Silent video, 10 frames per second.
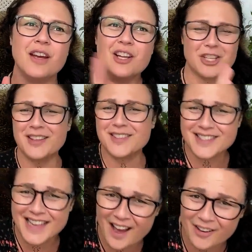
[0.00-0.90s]
chase it
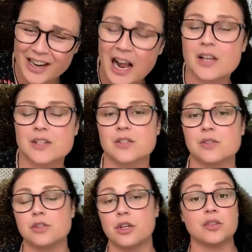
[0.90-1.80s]
down and
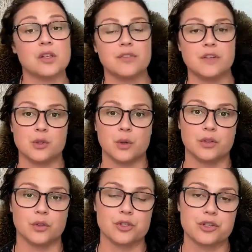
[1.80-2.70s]
hustle yourself into
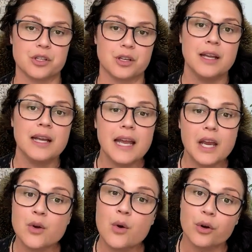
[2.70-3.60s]
exhaustion
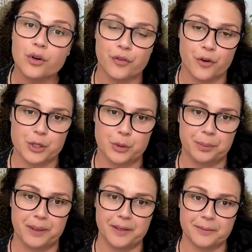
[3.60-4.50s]
in order for it to
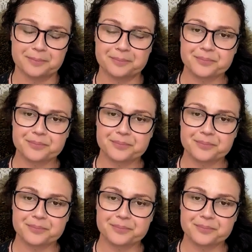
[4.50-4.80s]
appear.